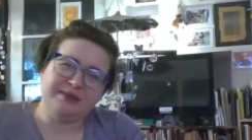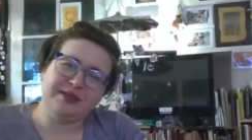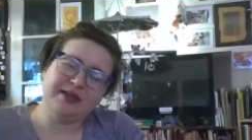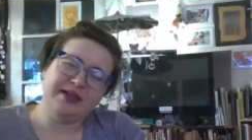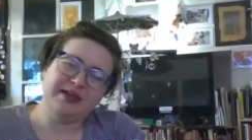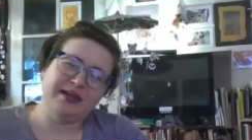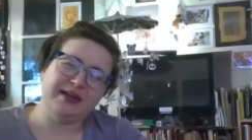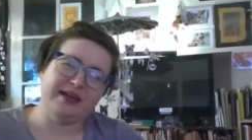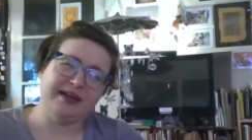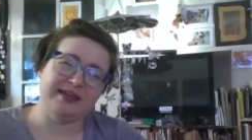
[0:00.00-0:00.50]

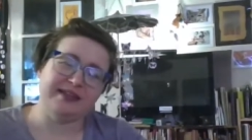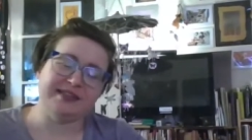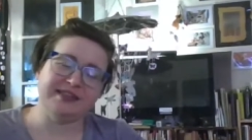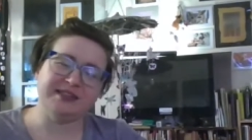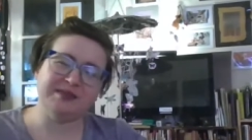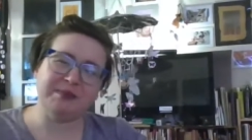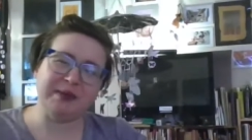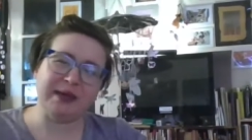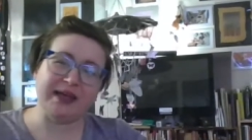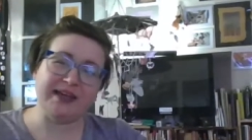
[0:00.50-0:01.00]
uh,
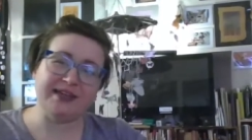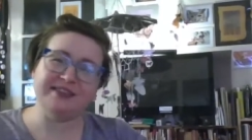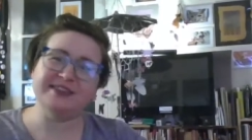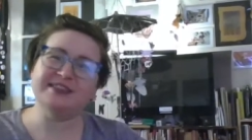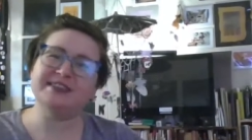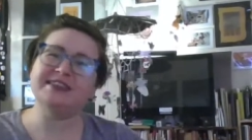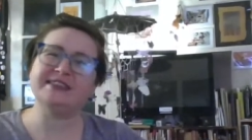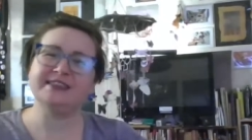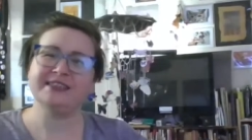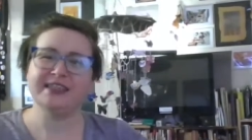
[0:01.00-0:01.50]

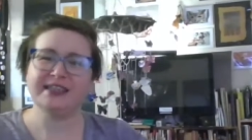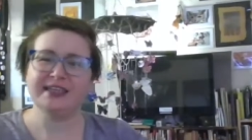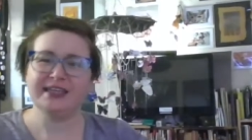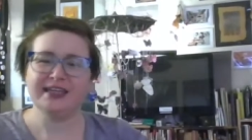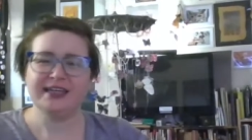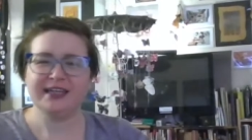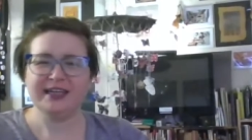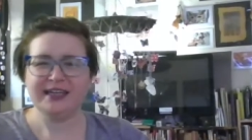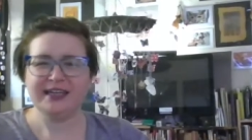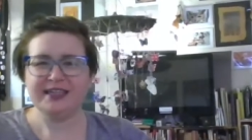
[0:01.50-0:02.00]
space
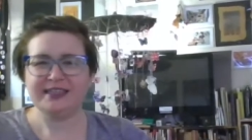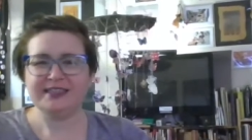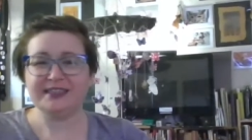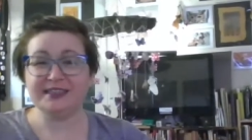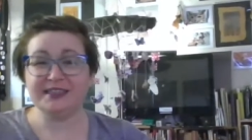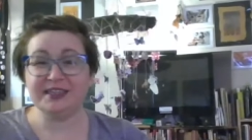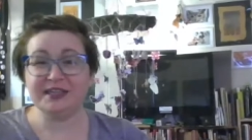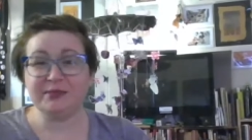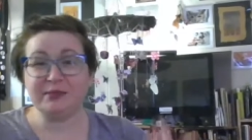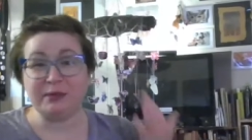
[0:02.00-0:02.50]
to
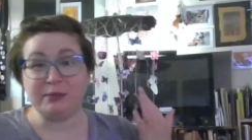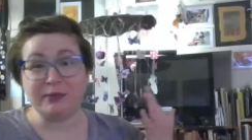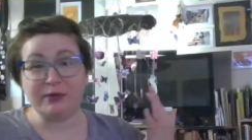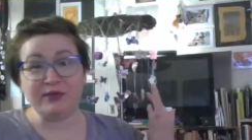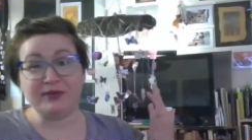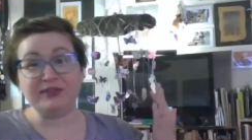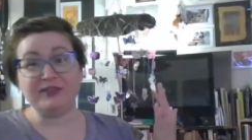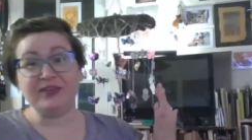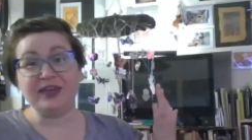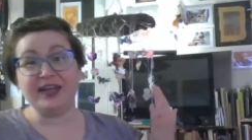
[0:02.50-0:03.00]
keep me
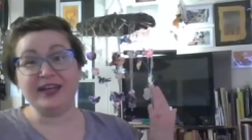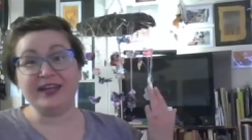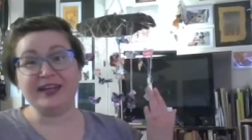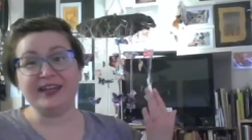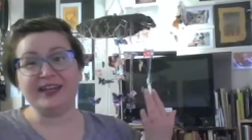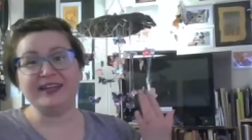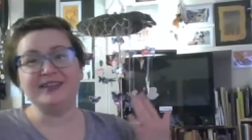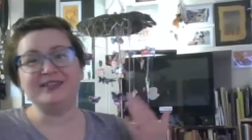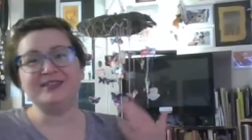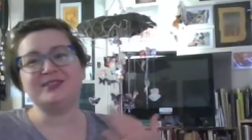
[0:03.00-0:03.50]

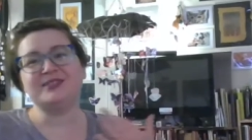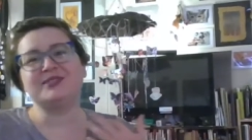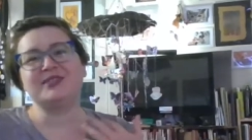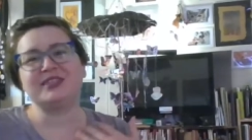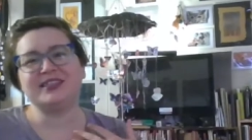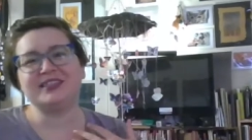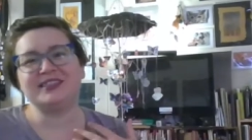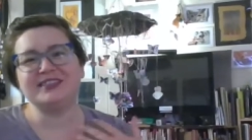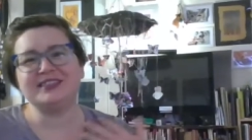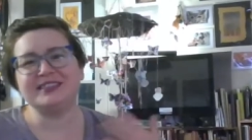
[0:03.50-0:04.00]
motivated
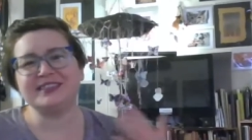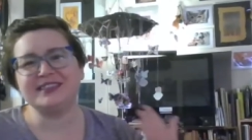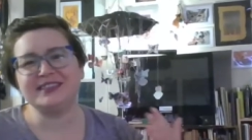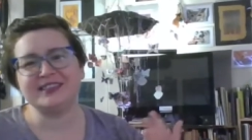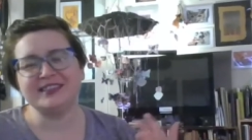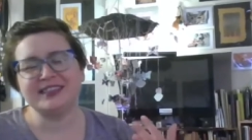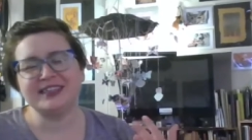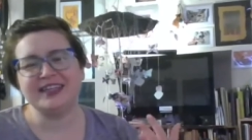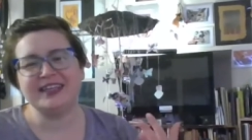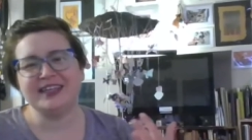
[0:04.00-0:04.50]

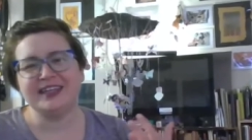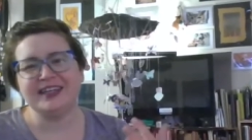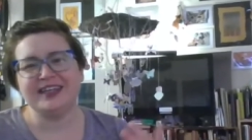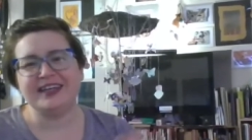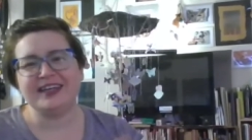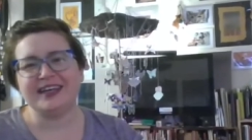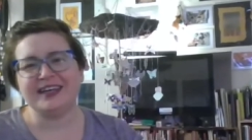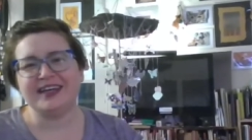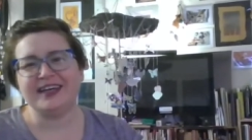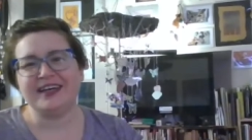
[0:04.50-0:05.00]
towards
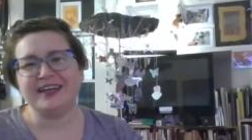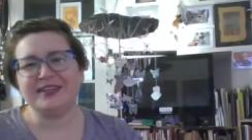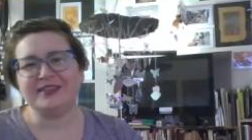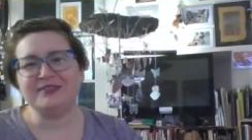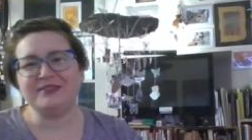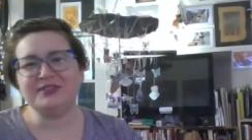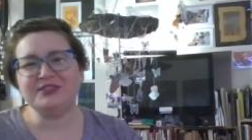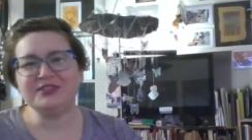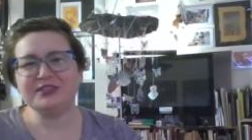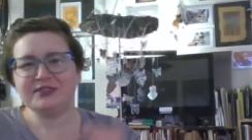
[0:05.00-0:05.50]
uh, the
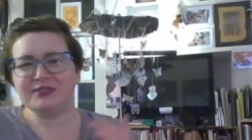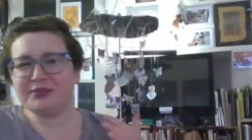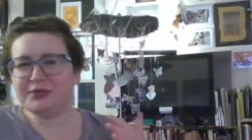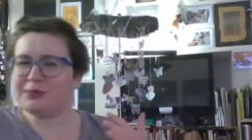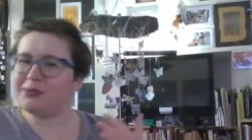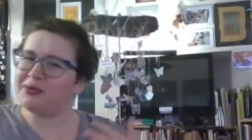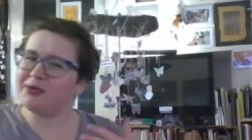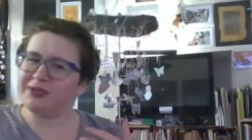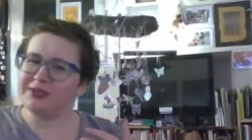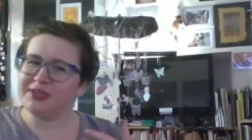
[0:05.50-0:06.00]
vision of the
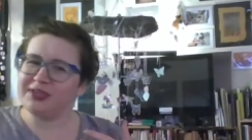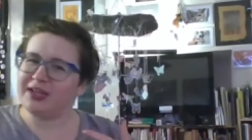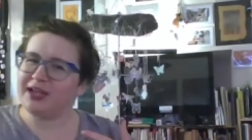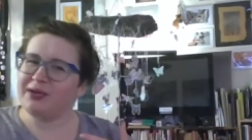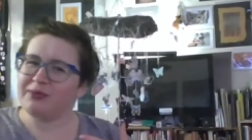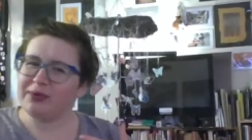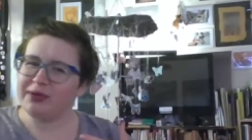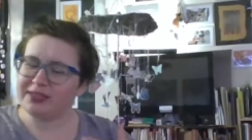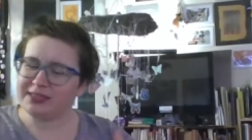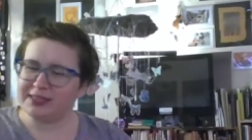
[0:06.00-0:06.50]
world that I
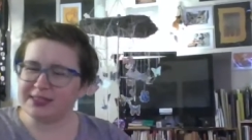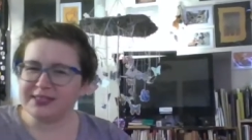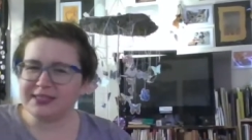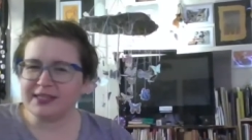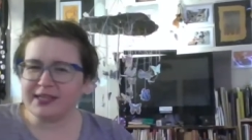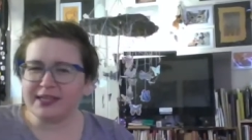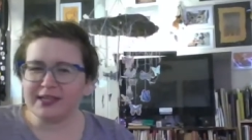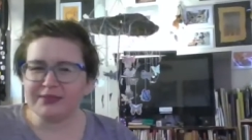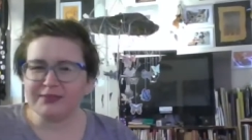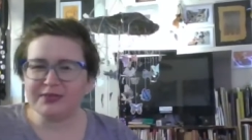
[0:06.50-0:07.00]
want to
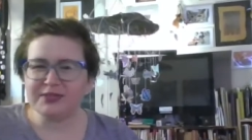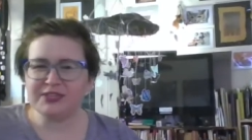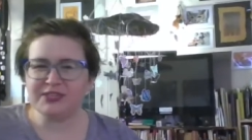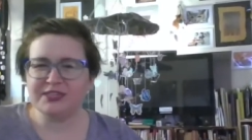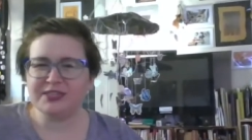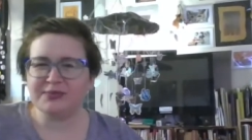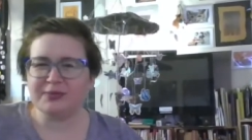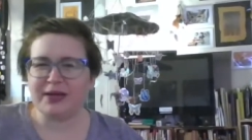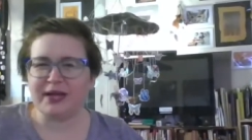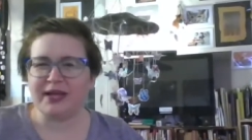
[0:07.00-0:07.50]
see, which is why